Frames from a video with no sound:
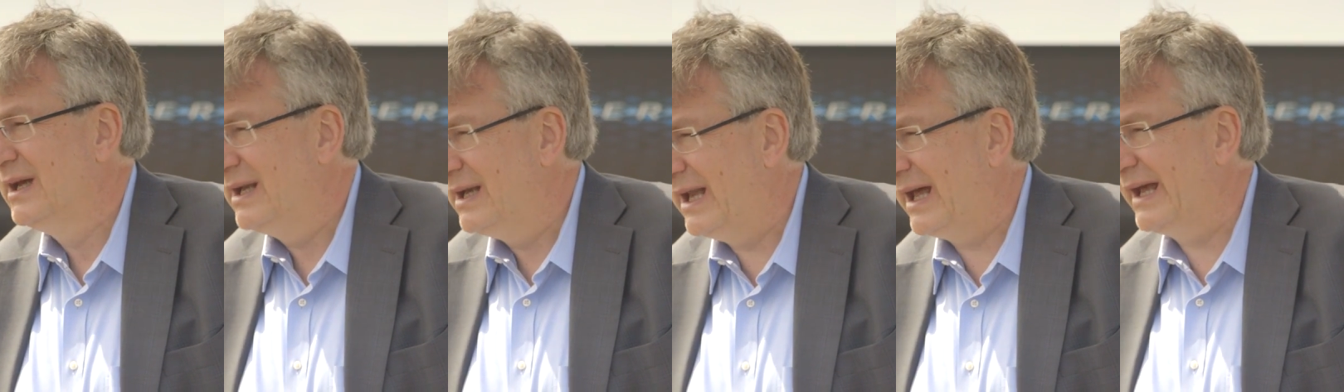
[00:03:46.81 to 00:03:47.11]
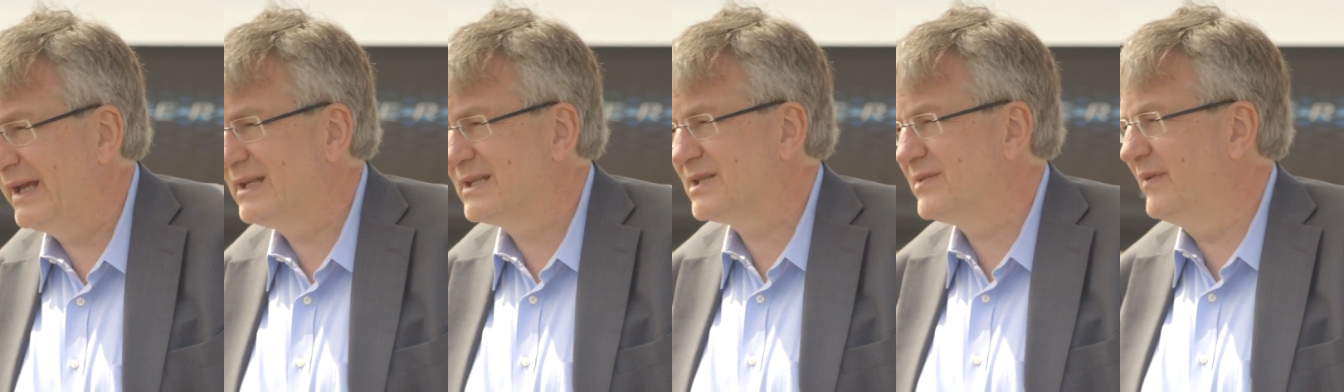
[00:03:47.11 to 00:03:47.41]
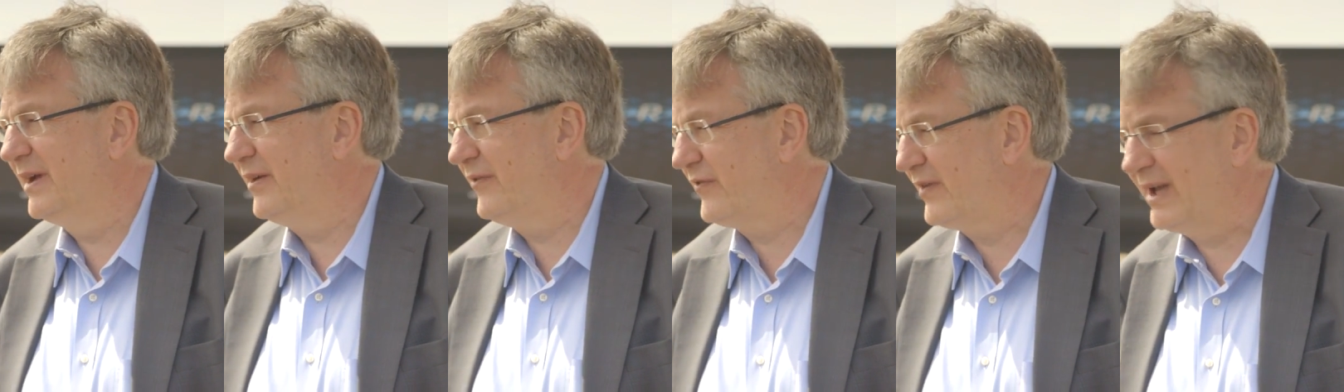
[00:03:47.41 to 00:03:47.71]
like
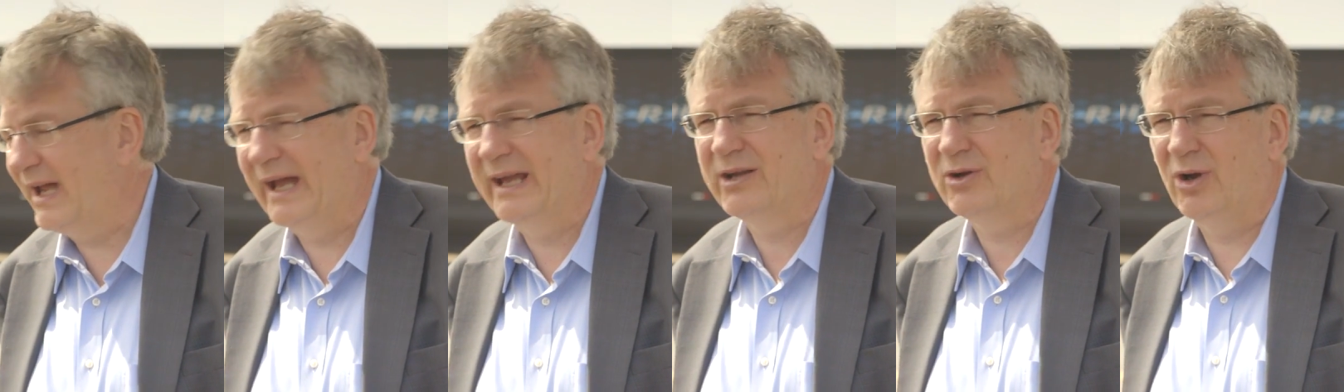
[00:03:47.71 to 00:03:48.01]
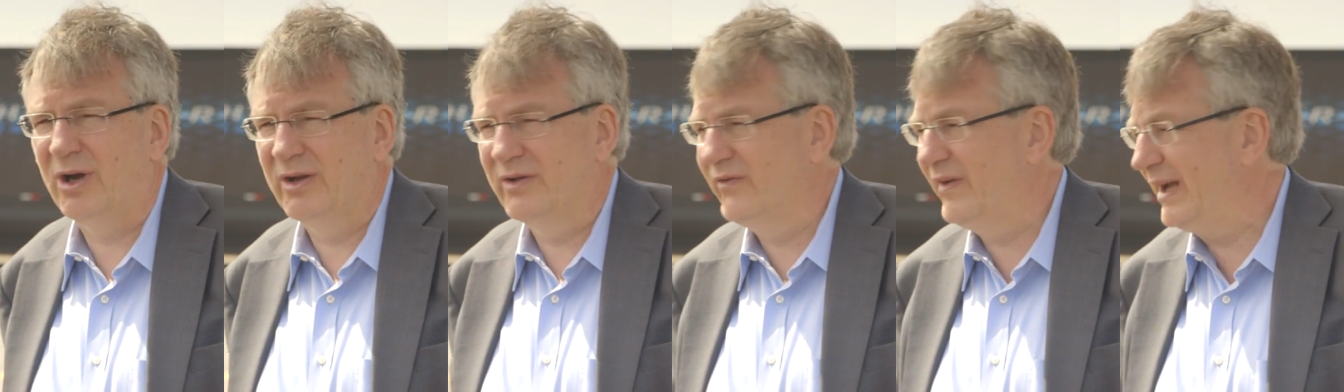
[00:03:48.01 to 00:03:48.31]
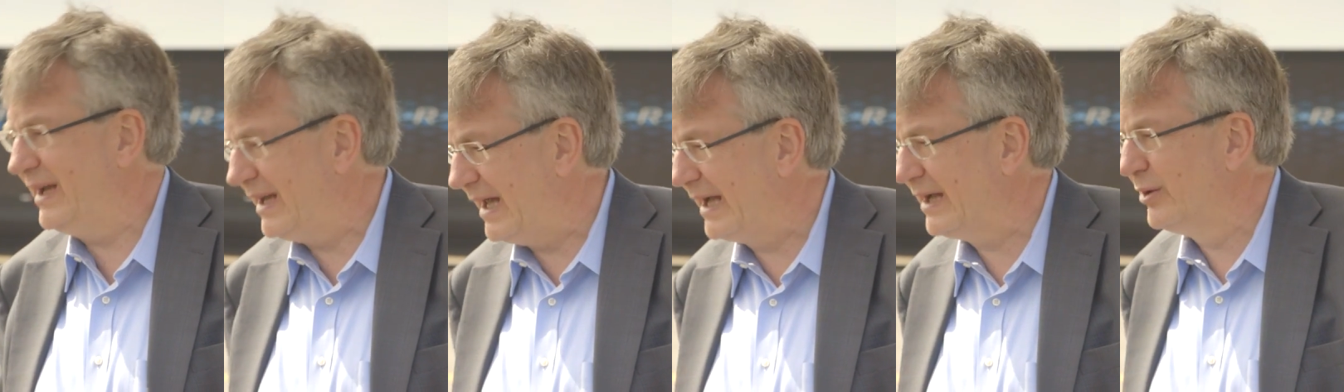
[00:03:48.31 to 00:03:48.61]
Swift, like
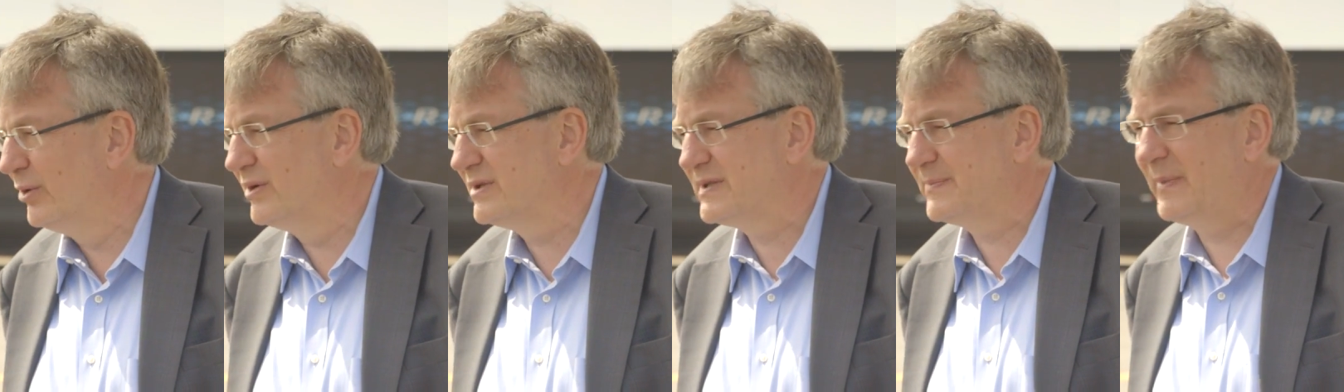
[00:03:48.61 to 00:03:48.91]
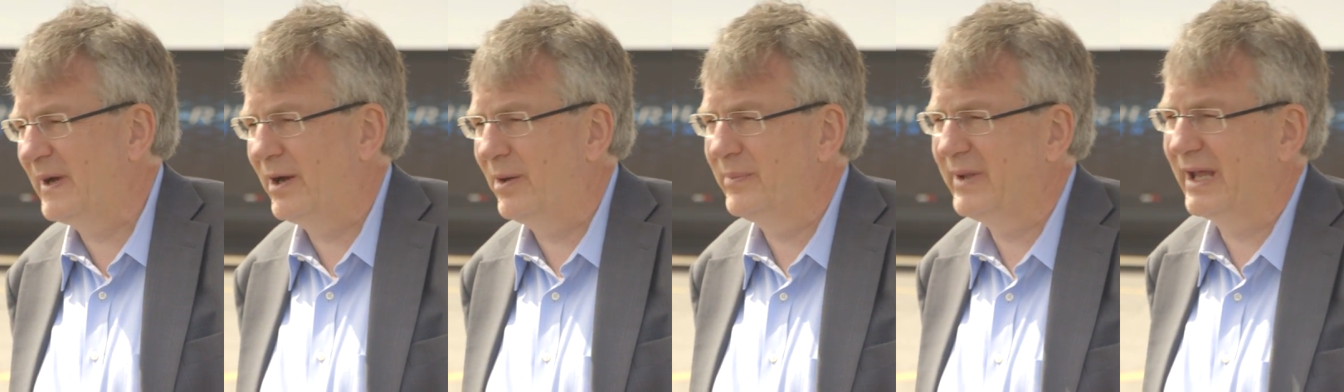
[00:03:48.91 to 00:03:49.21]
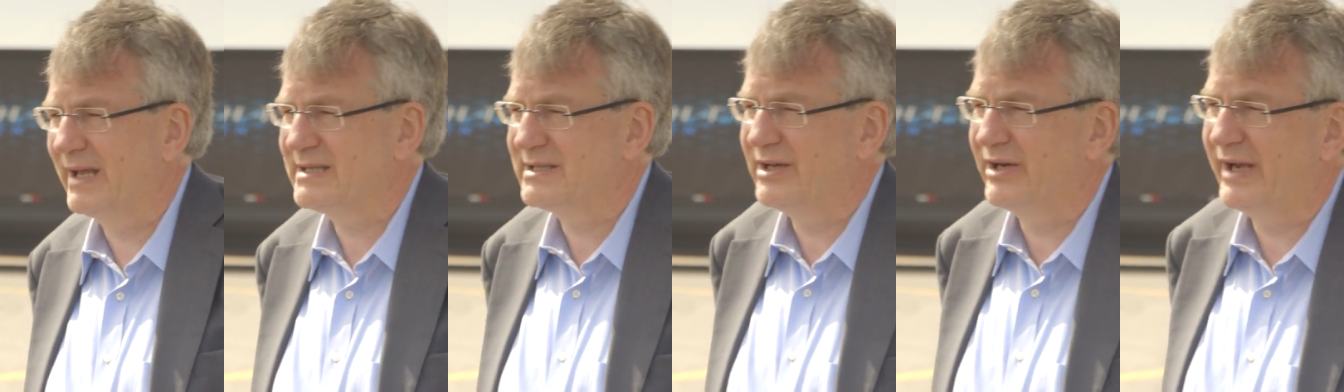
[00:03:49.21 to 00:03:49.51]
Conway, like Nussbaum
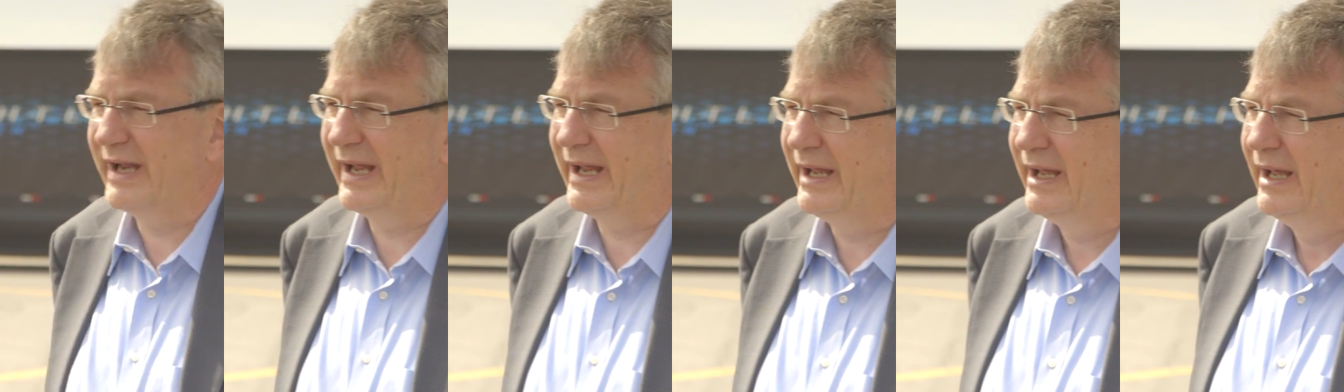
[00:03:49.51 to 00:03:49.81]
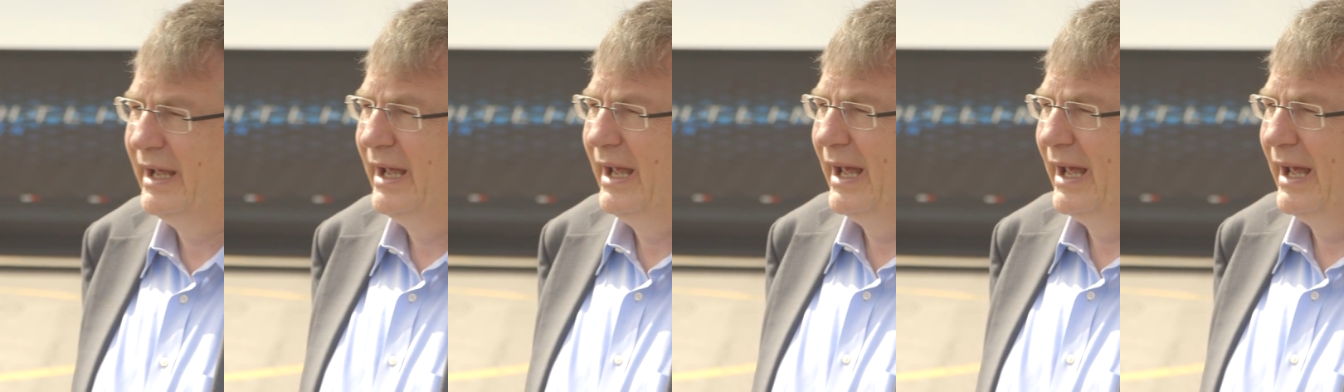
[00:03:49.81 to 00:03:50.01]
yesterday,